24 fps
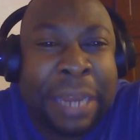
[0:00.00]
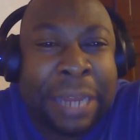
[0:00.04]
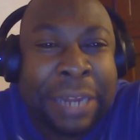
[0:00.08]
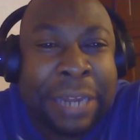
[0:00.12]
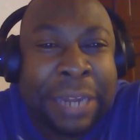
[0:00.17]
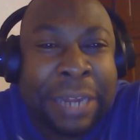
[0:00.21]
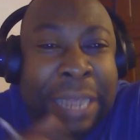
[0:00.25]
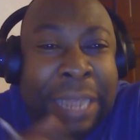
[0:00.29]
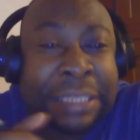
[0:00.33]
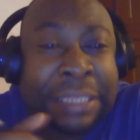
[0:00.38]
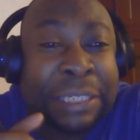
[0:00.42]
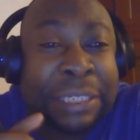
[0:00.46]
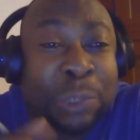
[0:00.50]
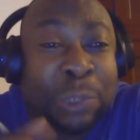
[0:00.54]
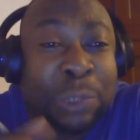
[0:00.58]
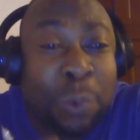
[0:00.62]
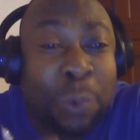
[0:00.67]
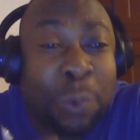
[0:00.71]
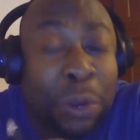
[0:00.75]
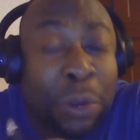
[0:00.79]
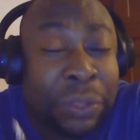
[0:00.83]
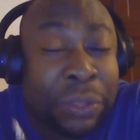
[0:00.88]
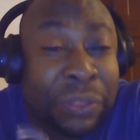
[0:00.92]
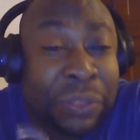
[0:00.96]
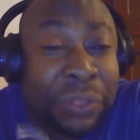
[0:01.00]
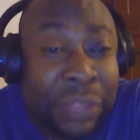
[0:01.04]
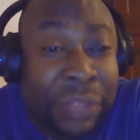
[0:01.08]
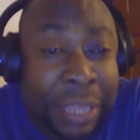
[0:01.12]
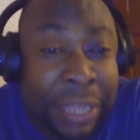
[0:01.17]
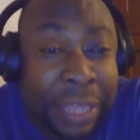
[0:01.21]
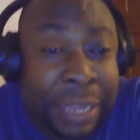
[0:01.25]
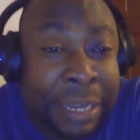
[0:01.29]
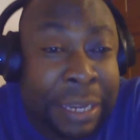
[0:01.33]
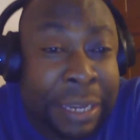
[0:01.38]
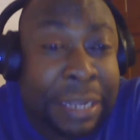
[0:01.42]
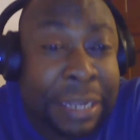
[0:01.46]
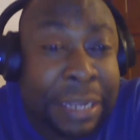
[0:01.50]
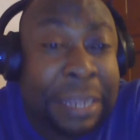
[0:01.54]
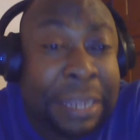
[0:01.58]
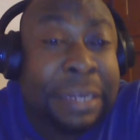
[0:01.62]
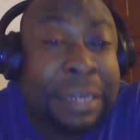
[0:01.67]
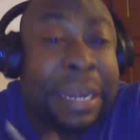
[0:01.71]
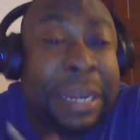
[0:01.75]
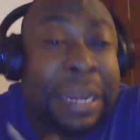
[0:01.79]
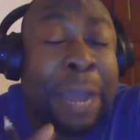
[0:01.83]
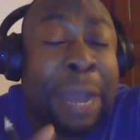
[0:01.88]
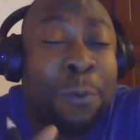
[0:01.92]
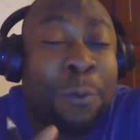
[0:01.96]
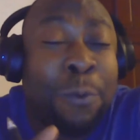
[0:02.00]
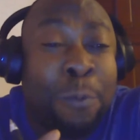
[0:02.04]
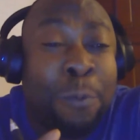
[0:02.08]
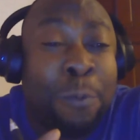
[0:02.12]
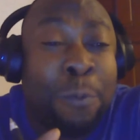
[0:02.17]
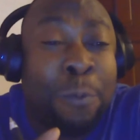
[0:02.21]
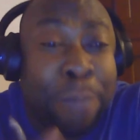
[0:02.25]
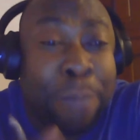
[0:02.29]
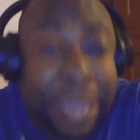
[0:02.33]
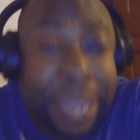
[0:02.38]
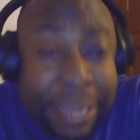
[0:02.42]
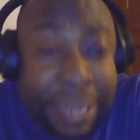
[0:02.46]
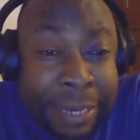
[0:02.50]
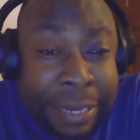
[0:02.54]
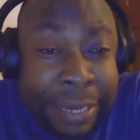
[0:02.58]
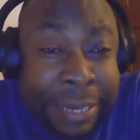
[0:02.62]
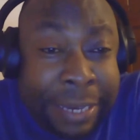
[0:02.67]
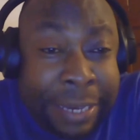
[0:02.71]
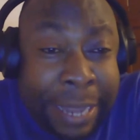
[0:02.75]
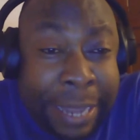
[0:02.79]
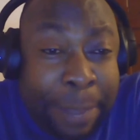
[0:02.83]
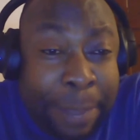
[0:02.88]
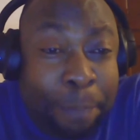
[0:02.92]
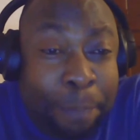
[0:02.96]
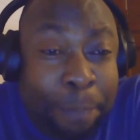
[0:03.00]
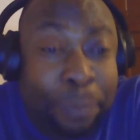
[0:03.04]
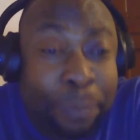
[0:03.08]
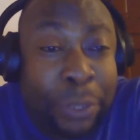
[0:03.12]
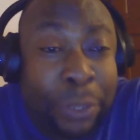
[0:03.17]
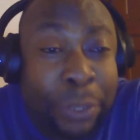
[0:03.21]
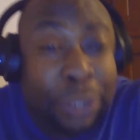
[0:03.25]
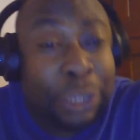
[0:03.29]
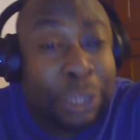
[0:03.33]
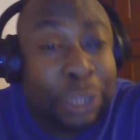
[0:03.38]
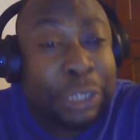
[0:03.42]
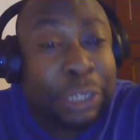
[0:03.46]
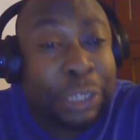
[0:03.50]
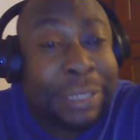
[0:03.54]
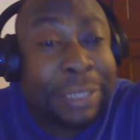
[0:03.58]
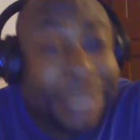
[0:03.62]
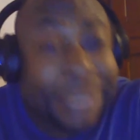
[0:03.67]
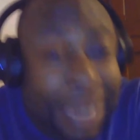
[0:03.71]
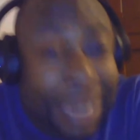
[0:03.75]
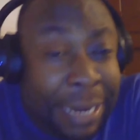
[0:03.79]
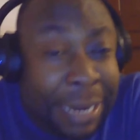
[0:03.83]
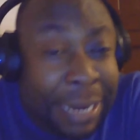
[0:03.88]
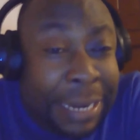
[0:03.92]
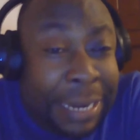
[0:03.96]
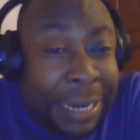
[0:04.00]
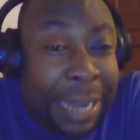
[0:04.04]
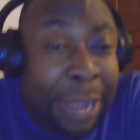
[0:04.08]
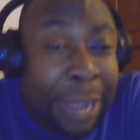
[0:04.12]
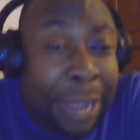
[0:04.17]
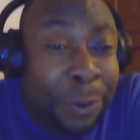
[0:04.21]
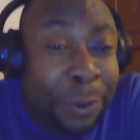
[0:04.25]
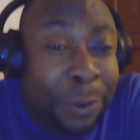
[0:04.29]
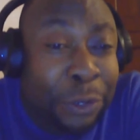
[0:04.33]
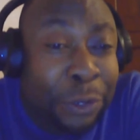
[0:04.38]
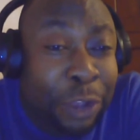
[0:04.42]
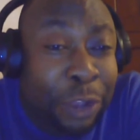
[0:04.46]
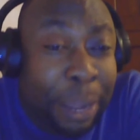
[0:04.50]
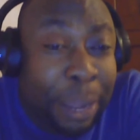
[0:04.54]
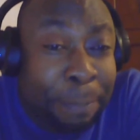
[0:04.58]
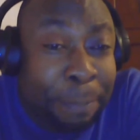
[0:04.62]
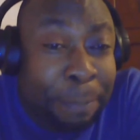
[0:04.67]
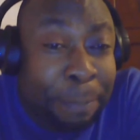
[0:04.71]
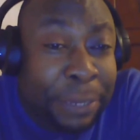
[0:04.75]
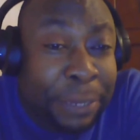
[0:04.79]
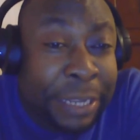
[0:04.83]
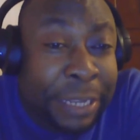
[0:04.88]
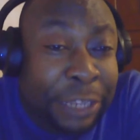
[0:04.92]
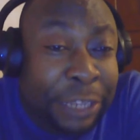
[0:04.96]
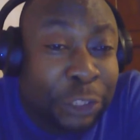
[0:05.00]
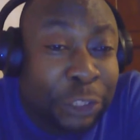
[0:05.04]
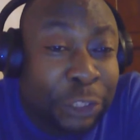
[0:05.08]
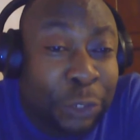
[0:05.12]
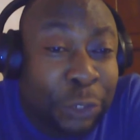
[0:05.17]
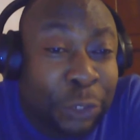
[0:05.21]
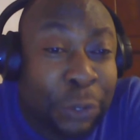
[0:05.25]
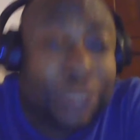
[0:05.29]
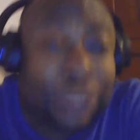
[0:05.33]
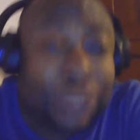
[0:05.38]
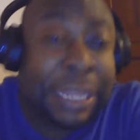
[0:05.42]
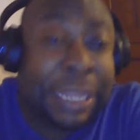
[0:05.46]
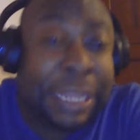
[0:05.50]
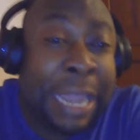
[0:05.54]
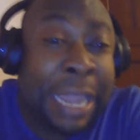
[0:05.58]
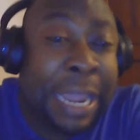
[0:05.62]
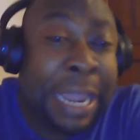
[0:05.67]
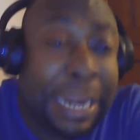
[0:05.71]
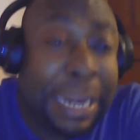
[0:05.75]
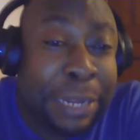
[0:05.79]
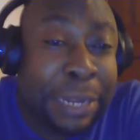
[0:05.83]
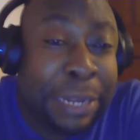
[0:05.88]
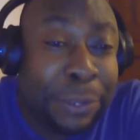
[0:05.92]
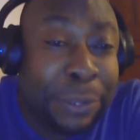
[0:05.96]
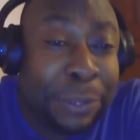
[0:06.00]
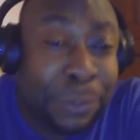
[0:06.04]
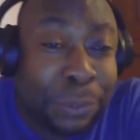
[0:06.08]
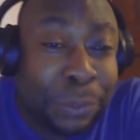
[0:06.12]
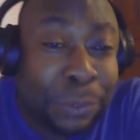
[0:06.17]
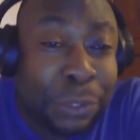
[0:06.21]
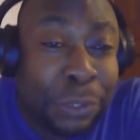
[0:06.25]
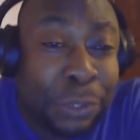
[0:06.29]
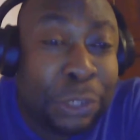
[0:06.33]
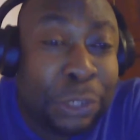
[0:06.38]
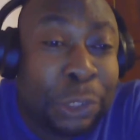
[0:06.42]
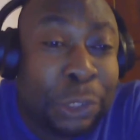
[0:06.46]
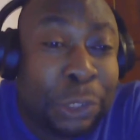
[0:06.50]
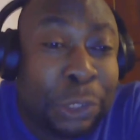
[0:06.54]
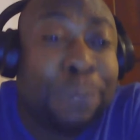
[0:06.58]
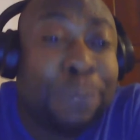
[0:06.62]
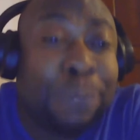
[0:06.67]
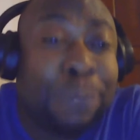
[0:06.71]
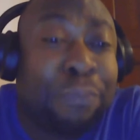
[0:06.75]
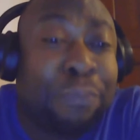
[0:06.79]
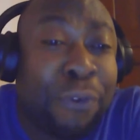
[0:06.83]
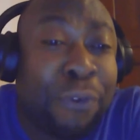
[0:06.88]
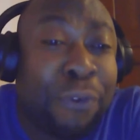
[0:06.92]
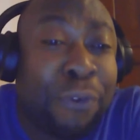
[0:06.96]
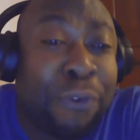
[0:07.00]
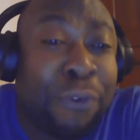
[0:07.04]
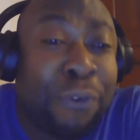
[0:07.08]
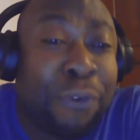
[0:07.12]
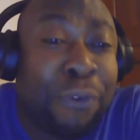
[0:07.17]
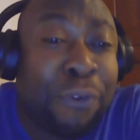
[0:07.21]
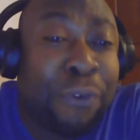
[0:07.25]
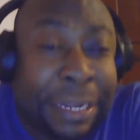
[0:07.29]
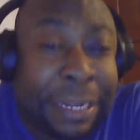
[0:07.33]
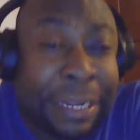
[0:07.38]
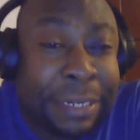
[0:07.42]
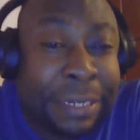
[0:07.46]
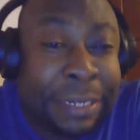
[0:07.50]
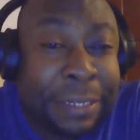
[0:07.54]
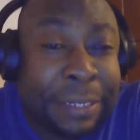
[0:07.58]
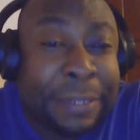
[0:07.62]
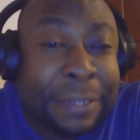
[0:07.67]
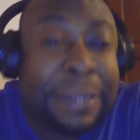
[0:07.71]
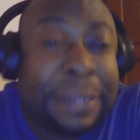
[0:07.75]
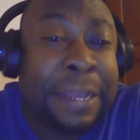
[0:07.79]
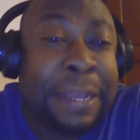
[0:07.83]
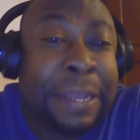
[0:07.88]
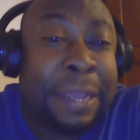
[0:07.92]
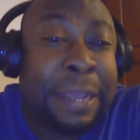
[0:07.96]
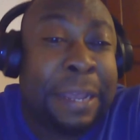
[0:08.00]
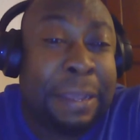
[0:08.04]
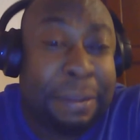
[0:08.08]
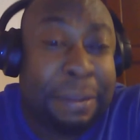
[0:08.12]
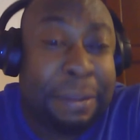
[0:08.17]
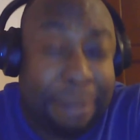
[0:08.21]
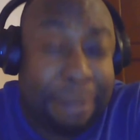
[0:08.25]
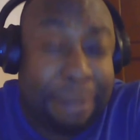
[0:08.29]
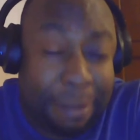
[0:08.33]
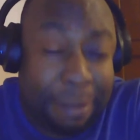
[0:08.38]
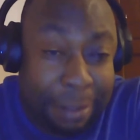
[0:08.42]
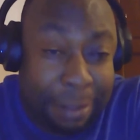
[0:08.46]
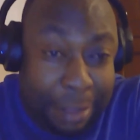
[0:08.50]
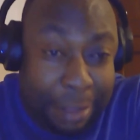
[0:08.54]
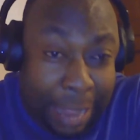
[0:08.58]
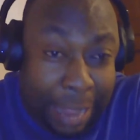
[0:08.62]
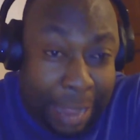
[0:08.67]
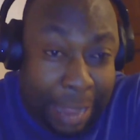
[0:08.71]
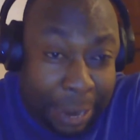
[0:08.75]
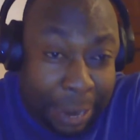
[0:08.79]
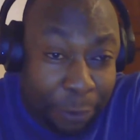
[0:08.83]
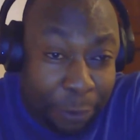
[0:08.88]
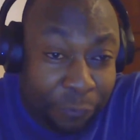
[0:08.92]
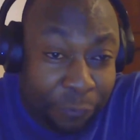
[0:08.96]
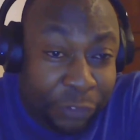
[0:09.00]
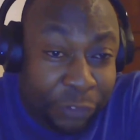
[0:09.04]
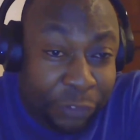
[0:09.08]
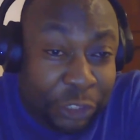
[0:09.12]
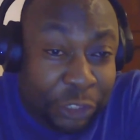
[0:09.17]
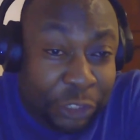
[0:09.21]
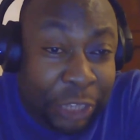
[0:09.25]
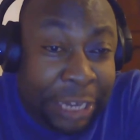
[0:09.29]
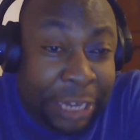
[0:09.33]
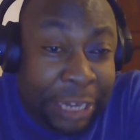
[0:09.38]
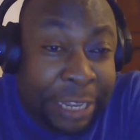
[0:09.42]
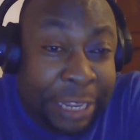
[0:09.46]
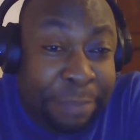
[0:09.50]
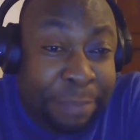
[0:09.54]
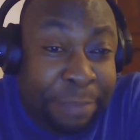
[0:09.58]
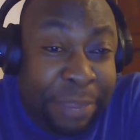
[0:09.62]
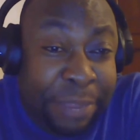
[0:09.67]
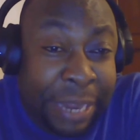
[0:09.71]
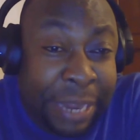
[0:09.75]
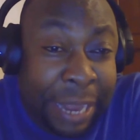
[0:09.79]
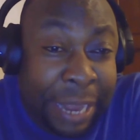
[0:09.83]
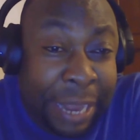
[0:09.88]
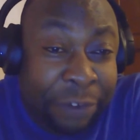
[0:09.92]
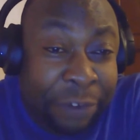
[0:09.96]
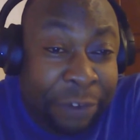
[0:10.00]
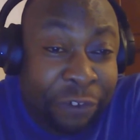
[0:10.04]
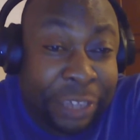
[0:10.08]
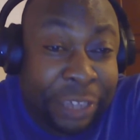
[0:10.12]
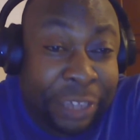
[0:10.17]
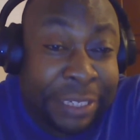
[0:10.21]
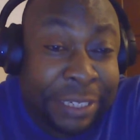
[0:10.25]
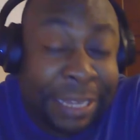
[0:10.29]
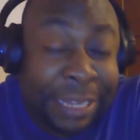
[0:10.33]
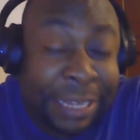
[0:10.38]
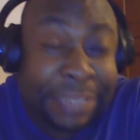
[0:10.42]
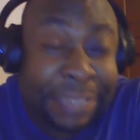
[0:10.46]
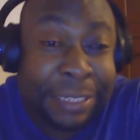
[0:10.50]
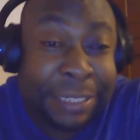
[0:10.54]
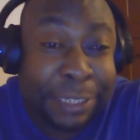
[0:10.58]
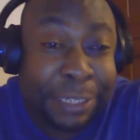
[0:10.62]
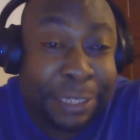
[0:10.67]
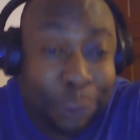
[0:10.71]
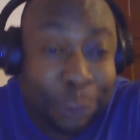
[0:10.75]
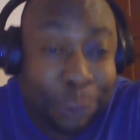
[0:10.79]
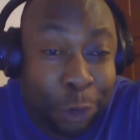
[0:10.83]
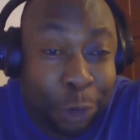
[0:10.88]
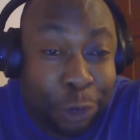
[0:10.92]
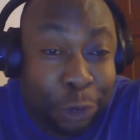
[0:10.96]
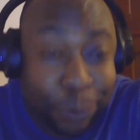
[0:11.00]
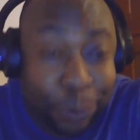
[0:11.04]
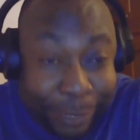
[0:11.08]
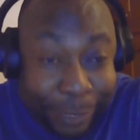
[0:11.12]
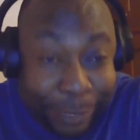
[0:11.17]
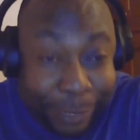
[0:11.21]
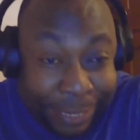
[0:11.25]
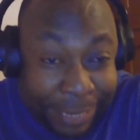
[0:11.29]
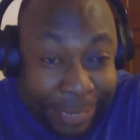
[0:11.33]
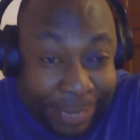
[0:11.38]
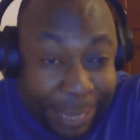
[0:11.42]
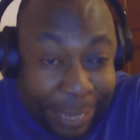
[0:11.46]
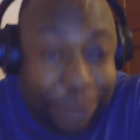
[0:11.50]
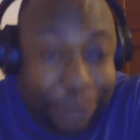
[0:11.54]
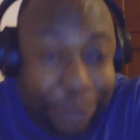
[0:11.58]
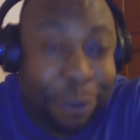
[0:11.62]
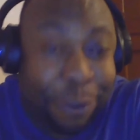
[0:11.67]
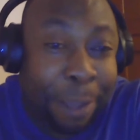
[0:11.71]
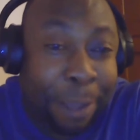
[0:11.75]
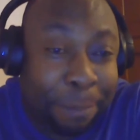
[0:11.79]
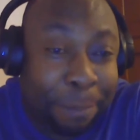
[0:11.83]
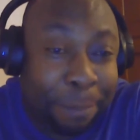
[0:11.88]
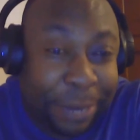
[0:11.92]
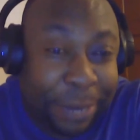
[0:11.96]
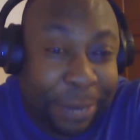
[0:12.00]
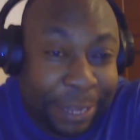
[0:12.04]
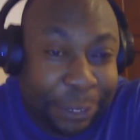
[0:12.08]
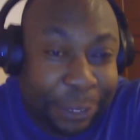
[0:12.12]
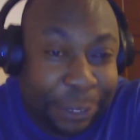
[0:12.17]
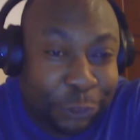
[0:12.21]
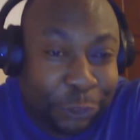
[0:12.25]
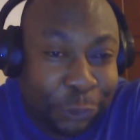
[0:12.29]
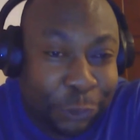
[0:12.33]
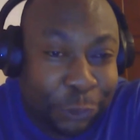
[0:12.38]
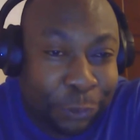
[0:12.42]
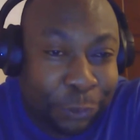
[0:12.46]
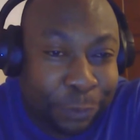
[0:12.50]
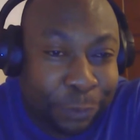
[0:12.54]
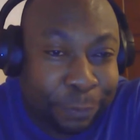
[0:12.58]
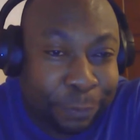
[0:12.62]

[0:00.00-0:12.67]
That is one thing that will make them turn down your application or tell you to provide an official email address. That is going to delay your application.